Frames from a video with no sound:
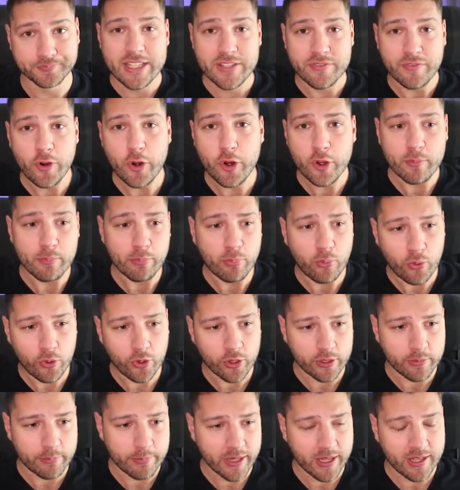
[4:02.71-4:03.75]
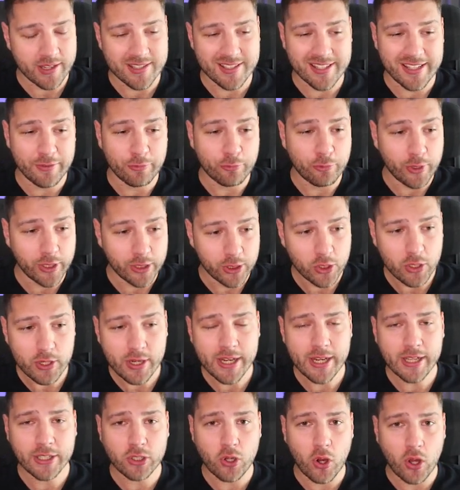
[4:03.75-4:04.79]
It's very important because if we
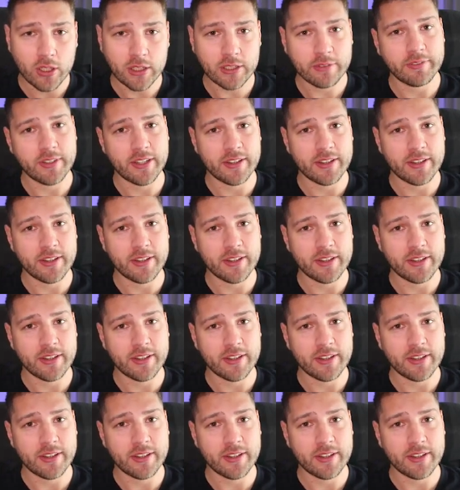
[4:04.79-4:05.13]
look at all